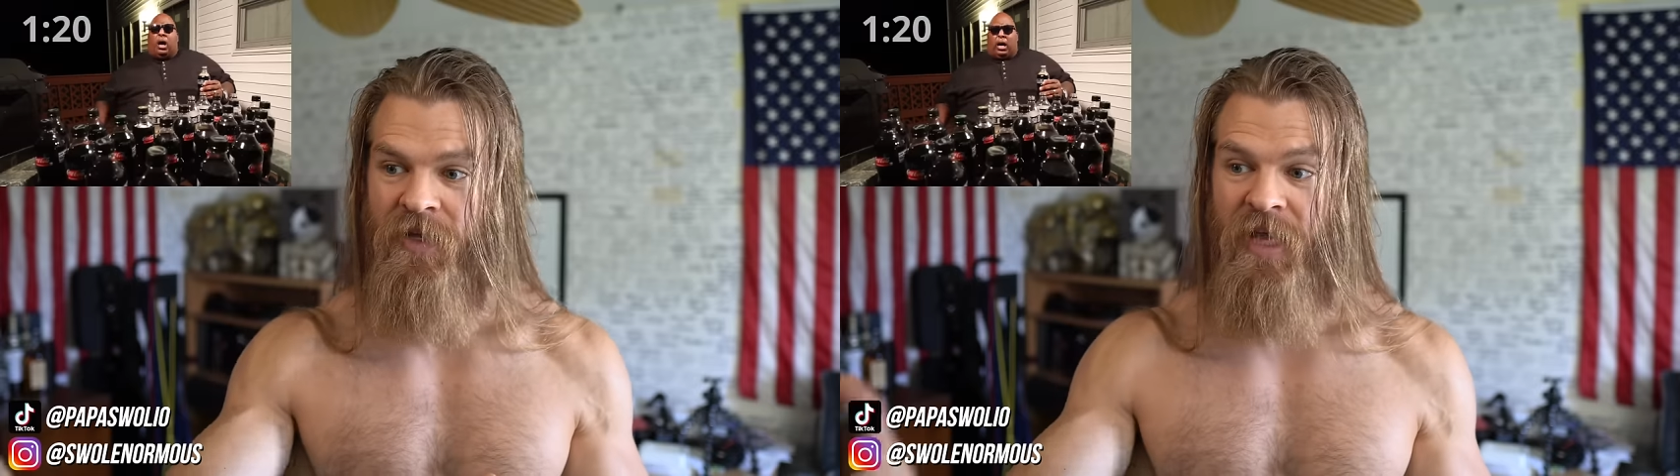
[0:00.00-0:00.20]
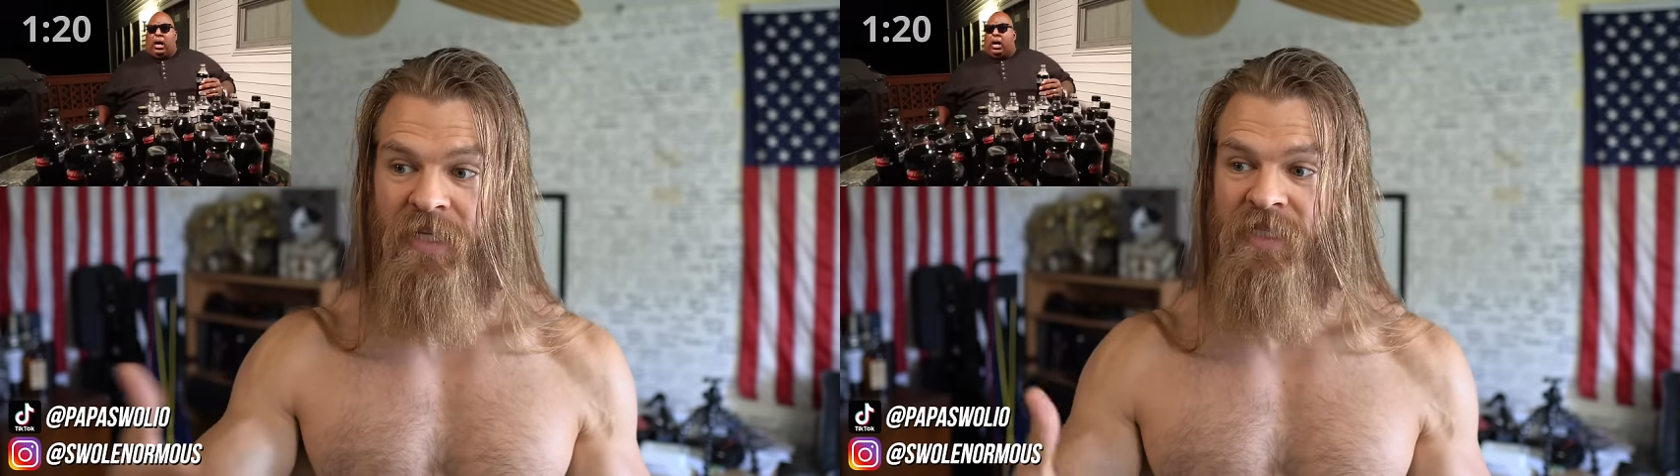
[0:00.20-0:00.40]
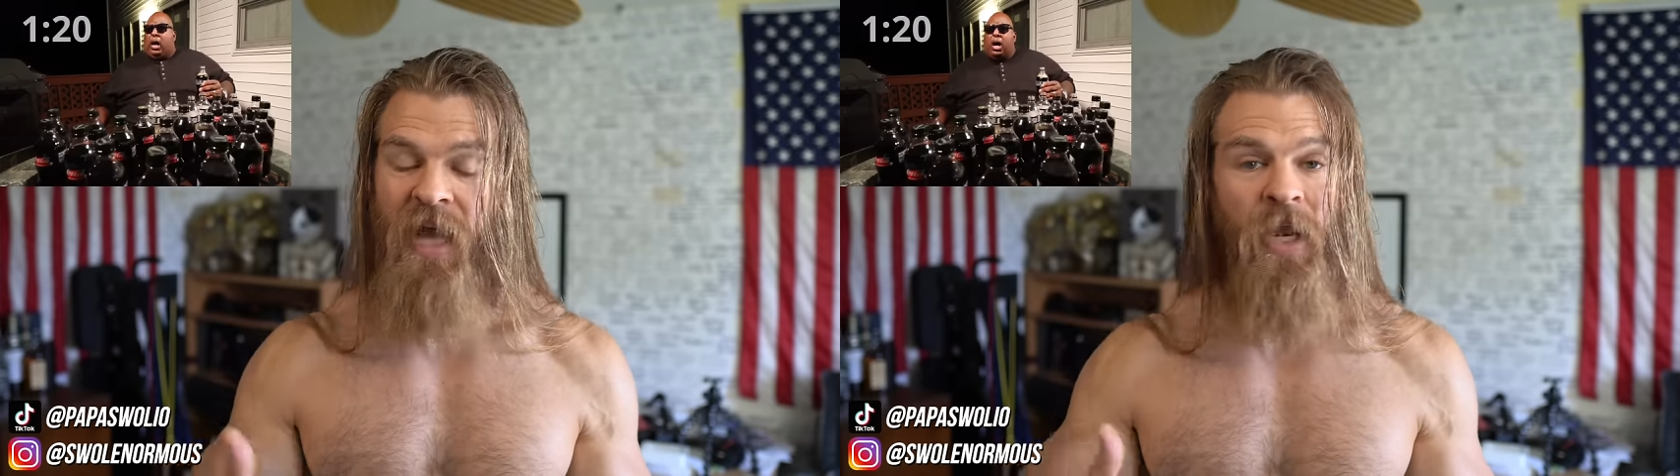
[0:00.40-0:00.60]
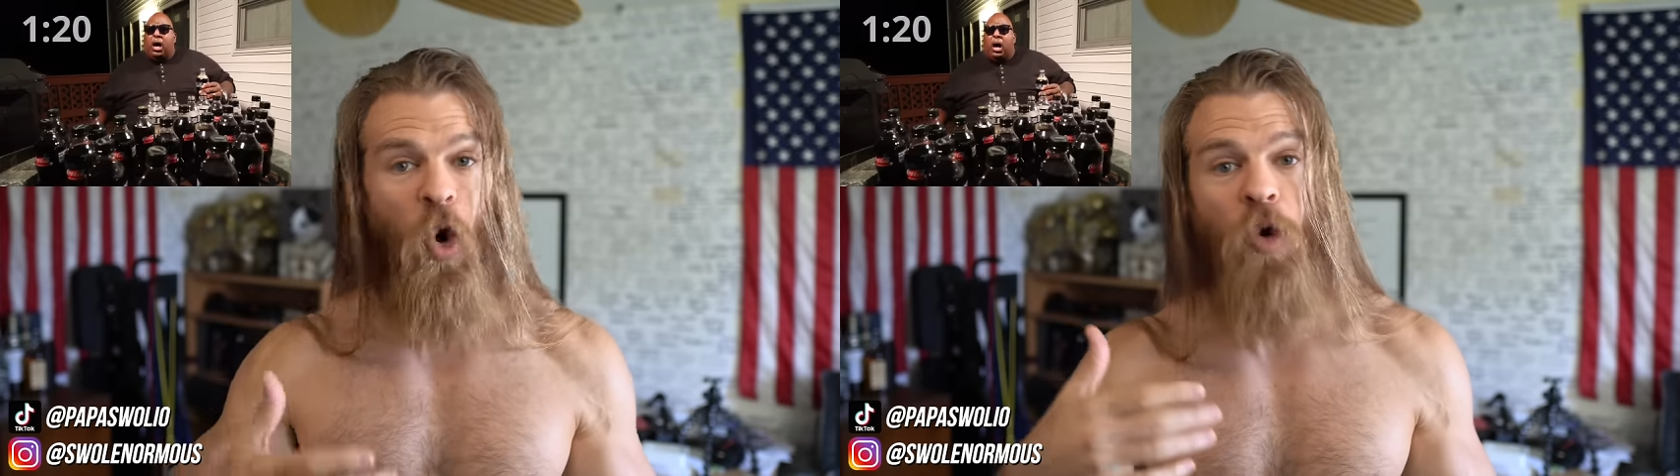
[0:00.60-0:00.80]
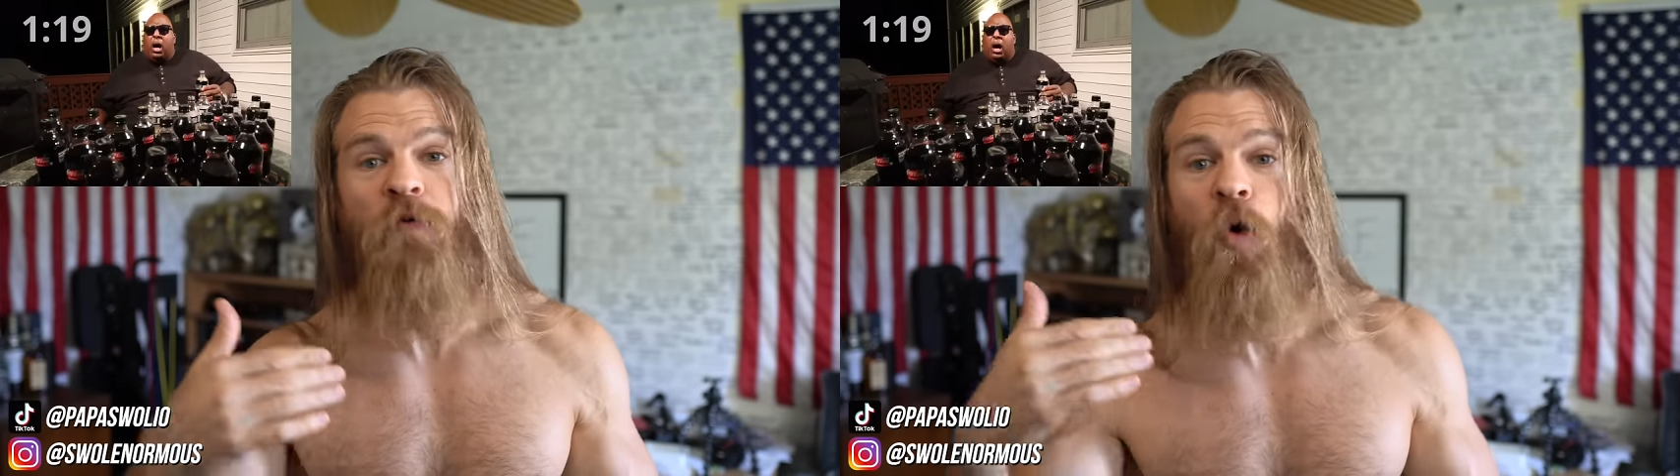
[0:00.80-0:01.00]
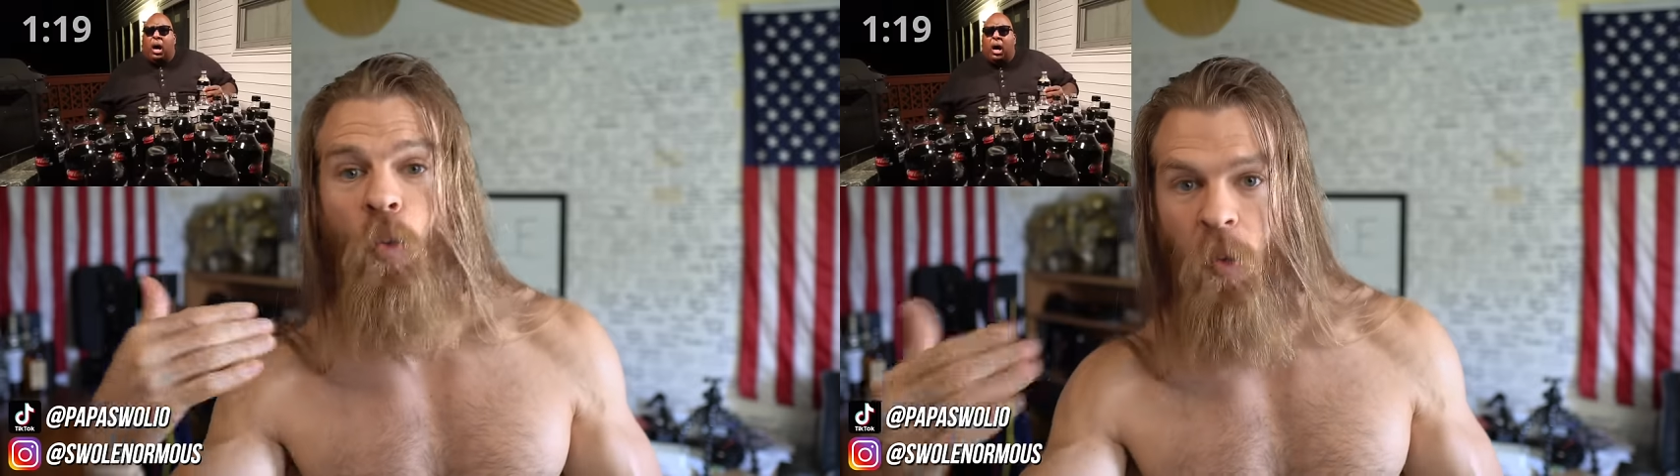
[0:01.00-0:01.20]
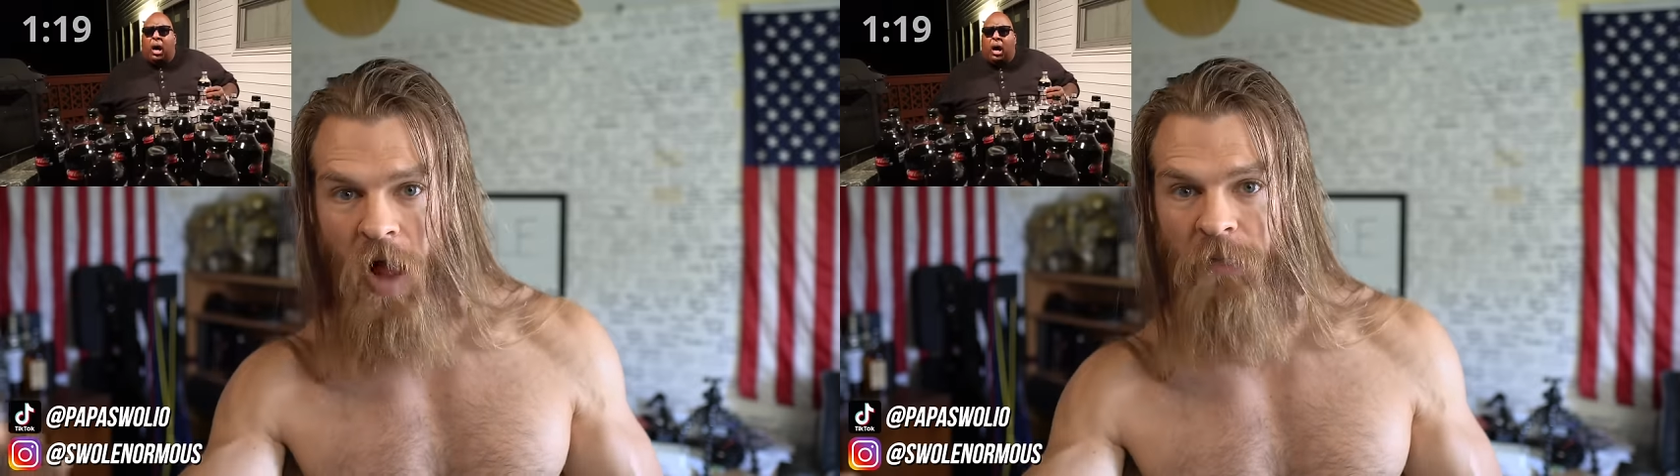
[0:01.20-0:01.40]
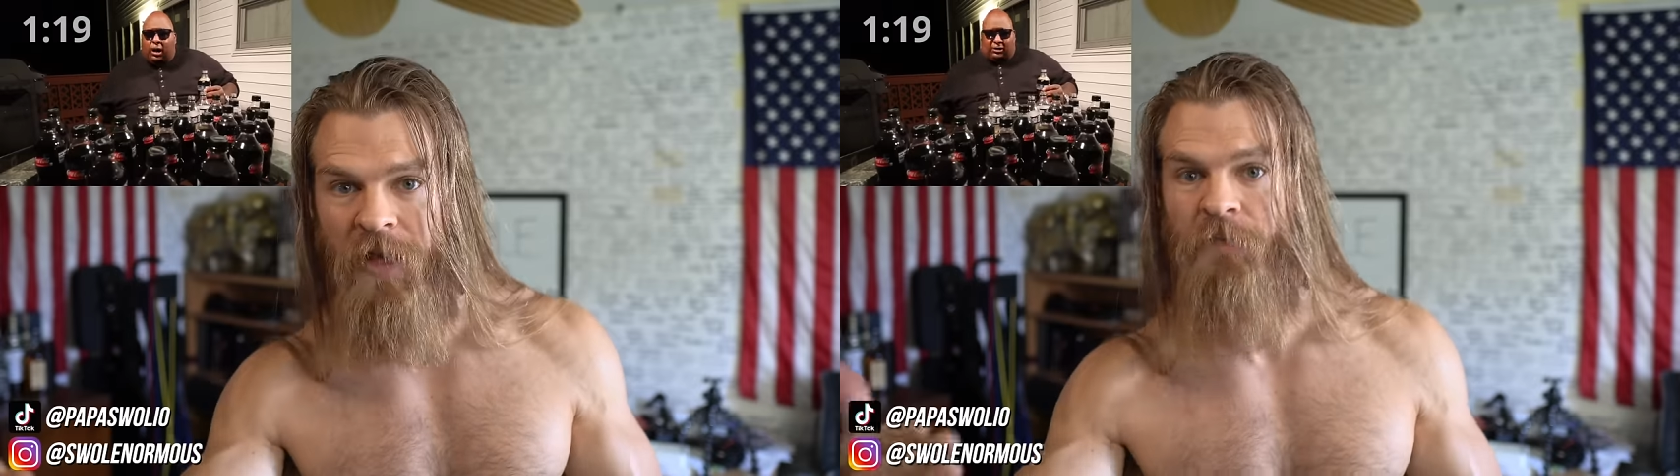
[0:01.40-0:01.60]
It's got
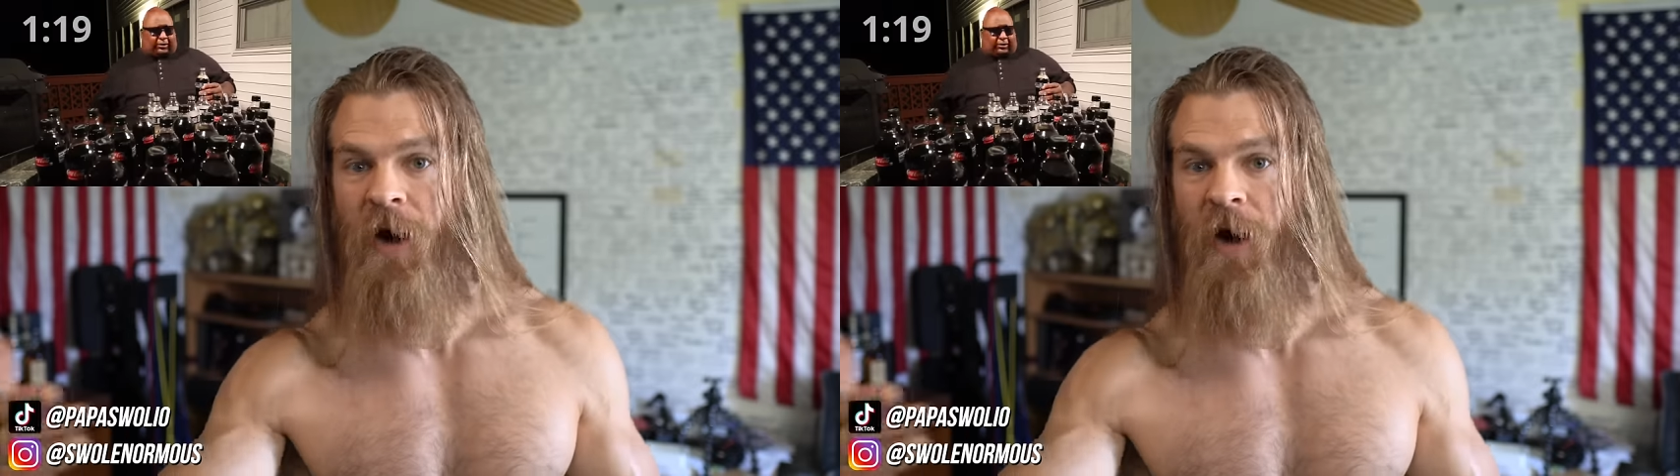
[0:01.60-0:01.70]
overwhelming